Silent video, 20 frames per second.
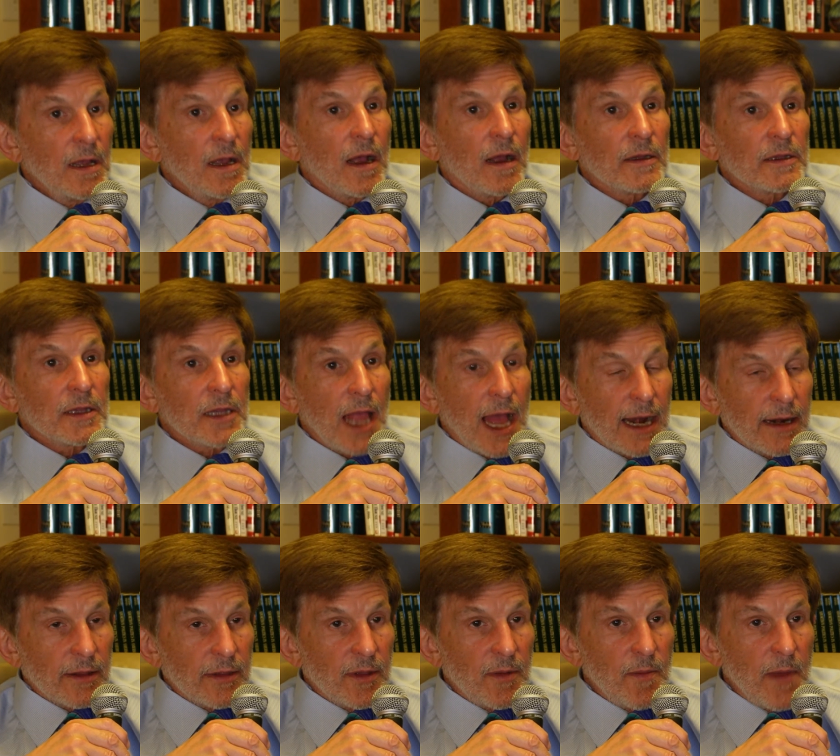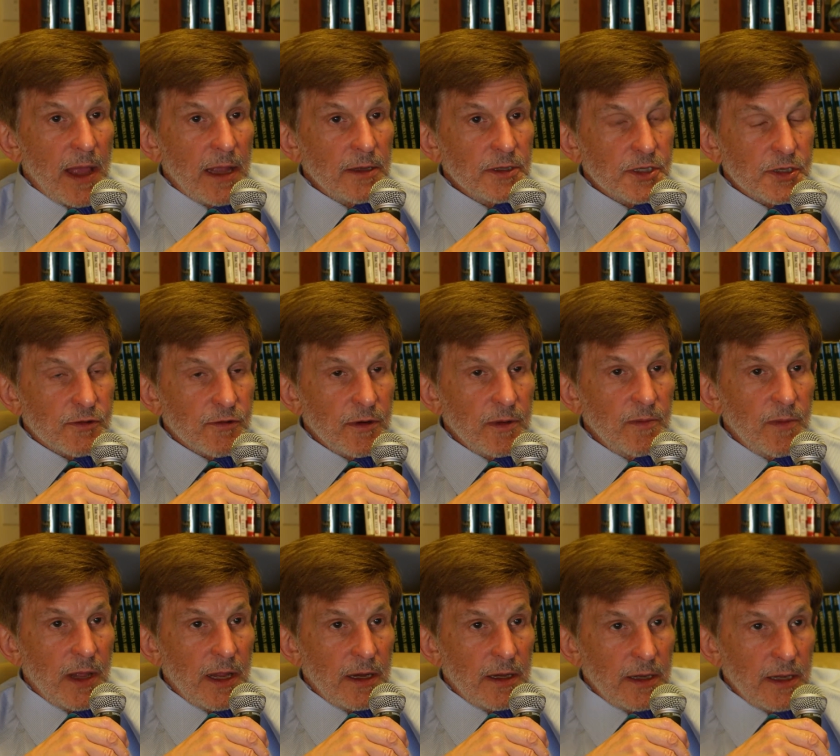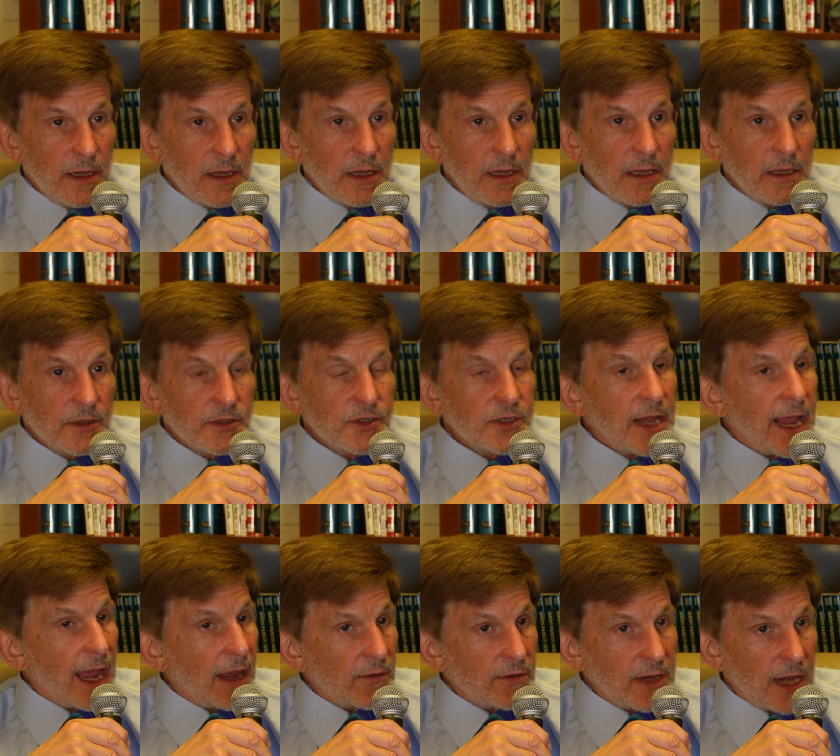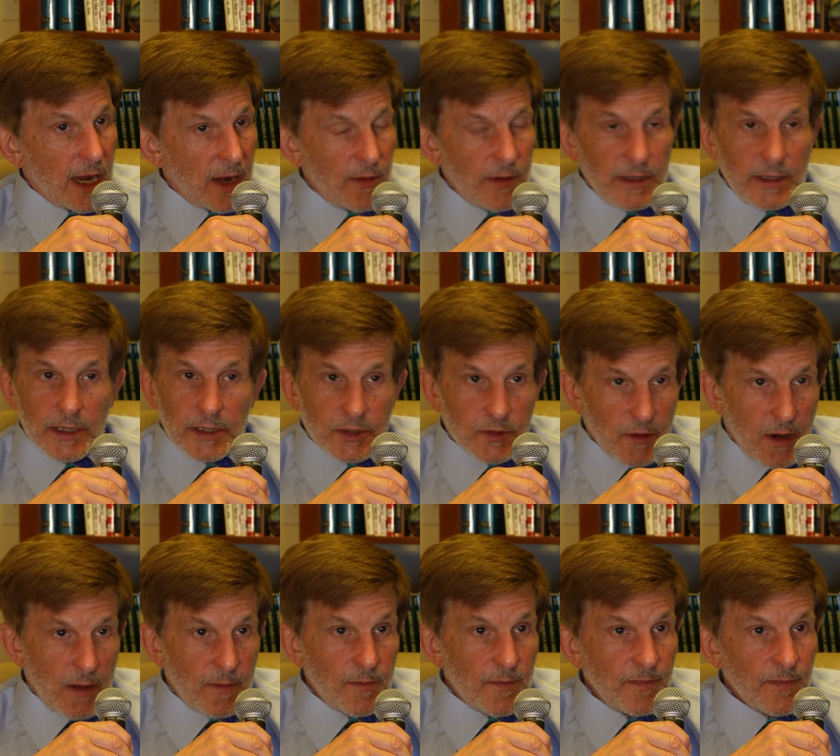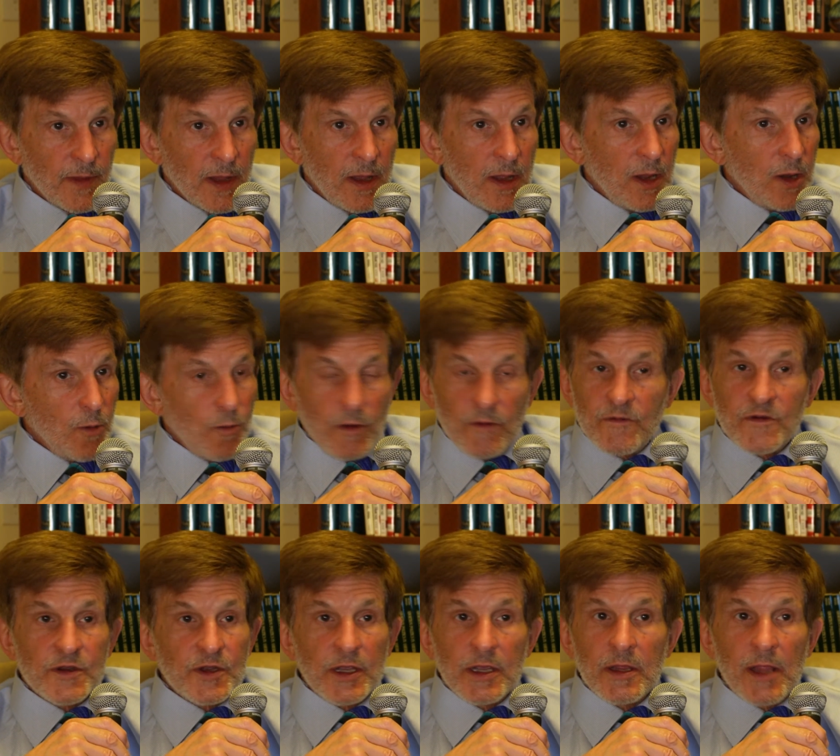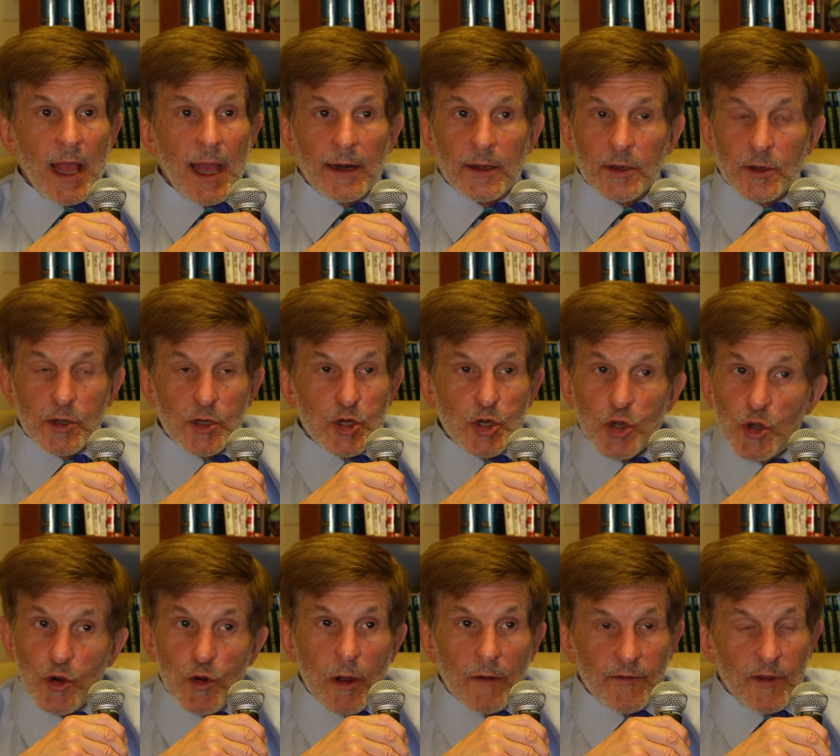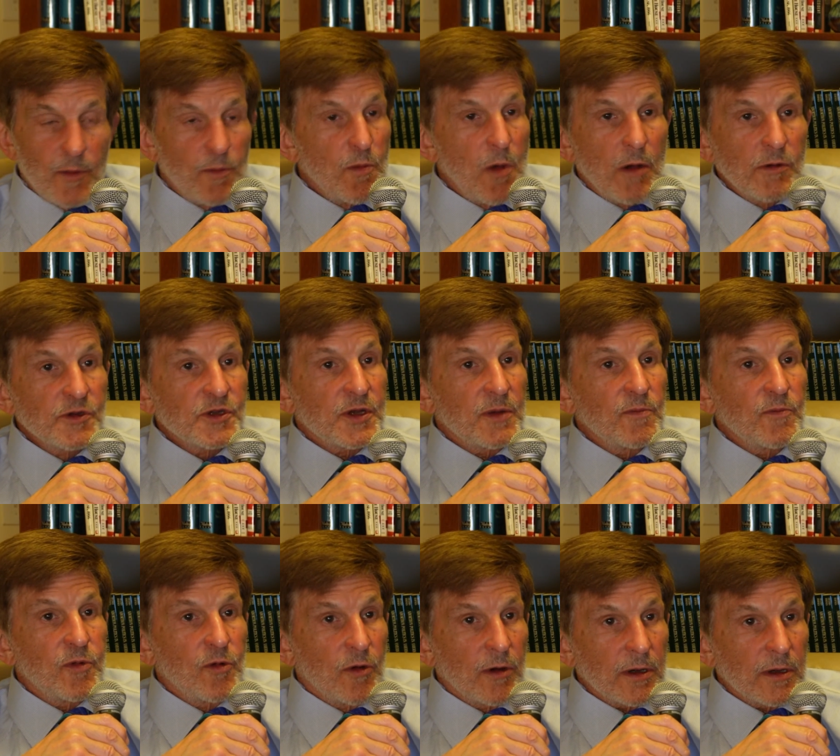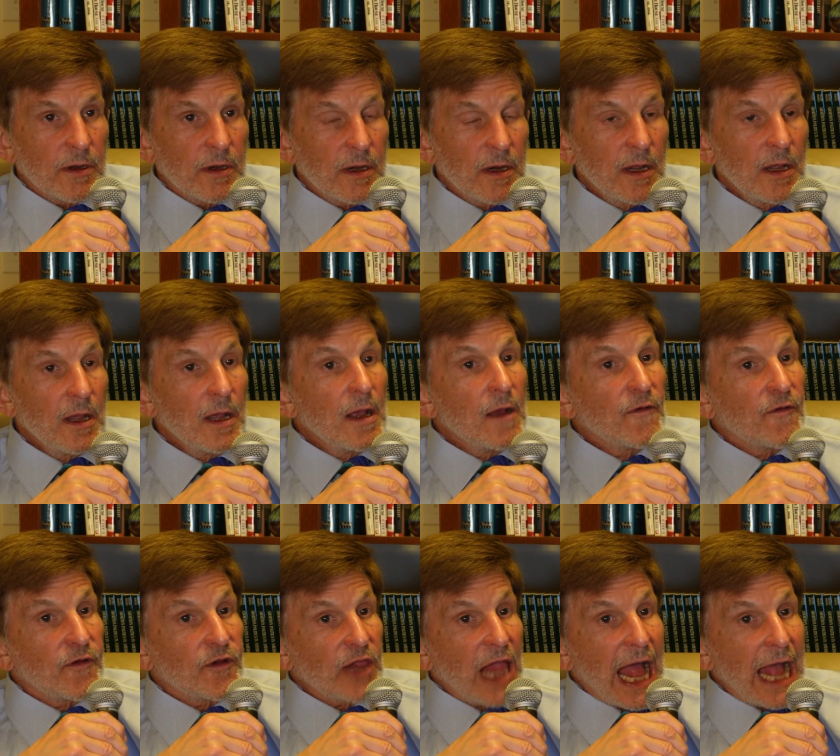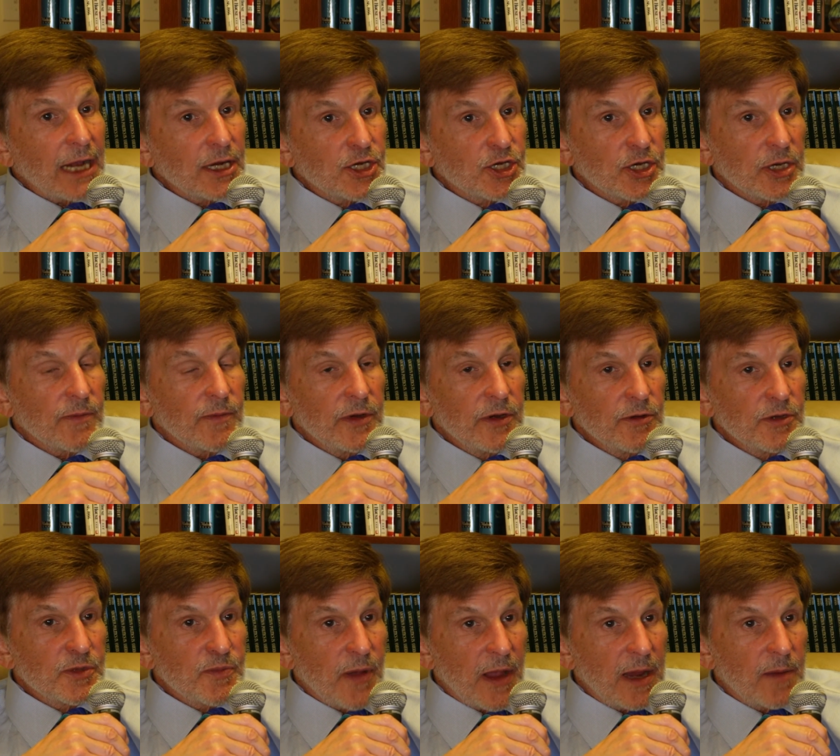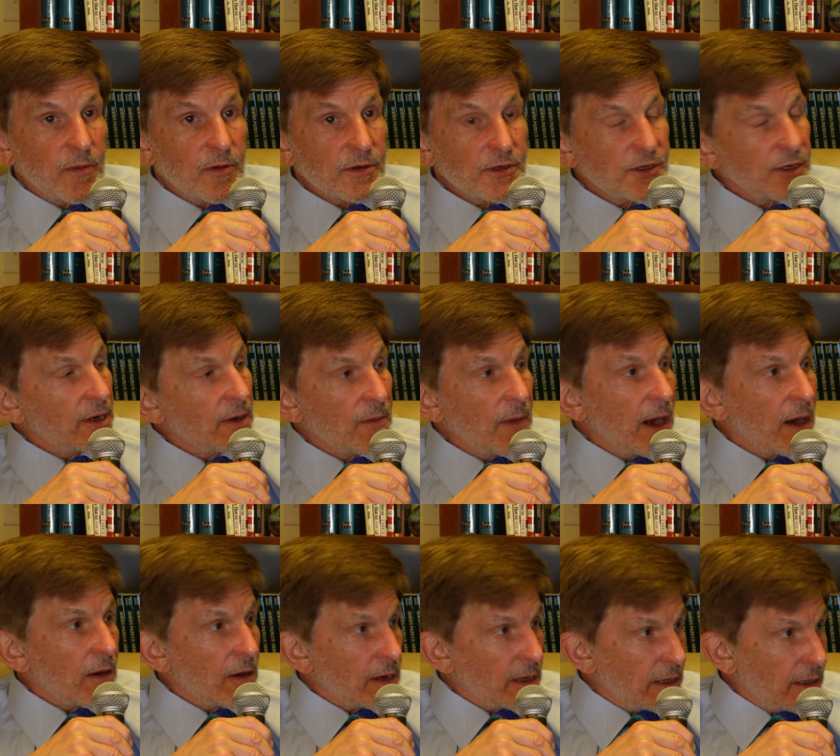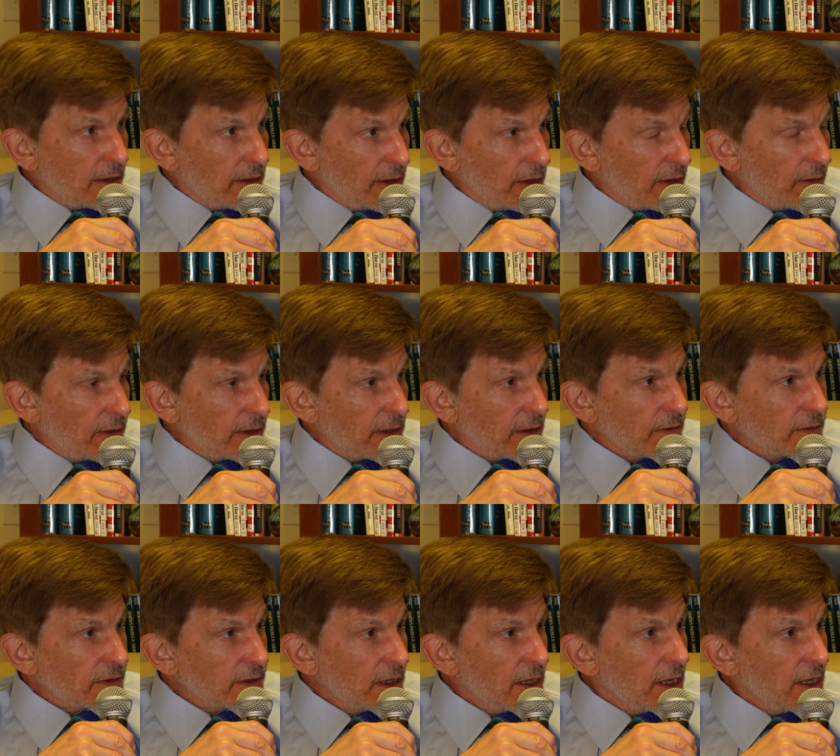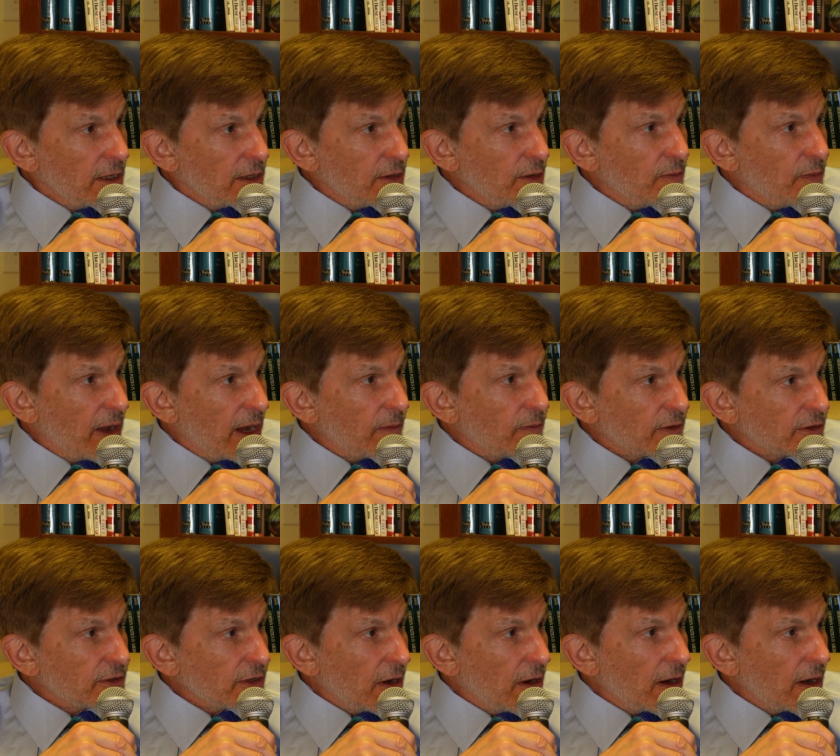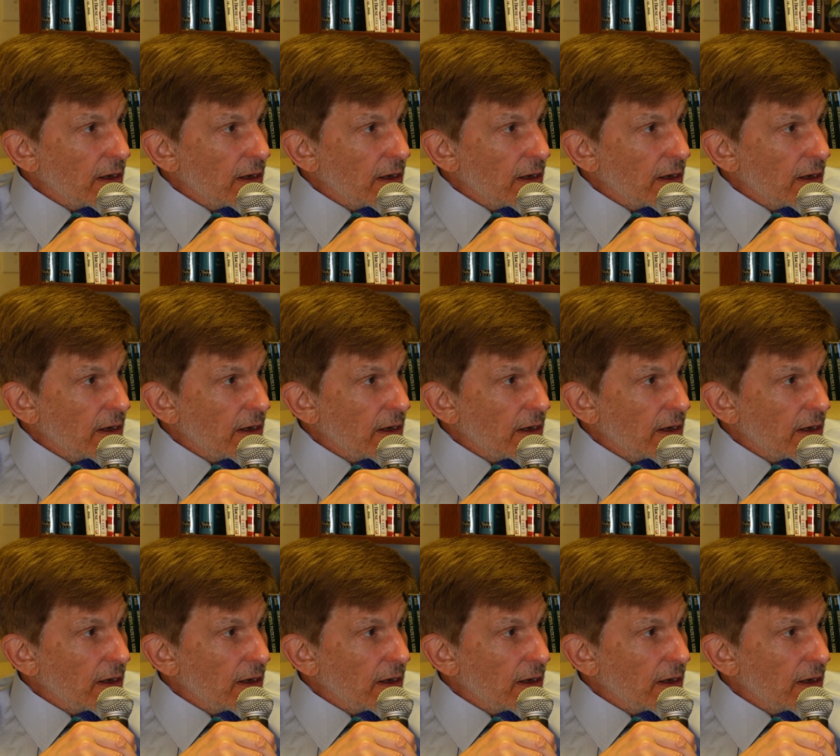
A lot of the mainstream media is kowtowing to Trump. We've seen that in 2 of the most important flagship newspapers in America. You know what those 2 papers are?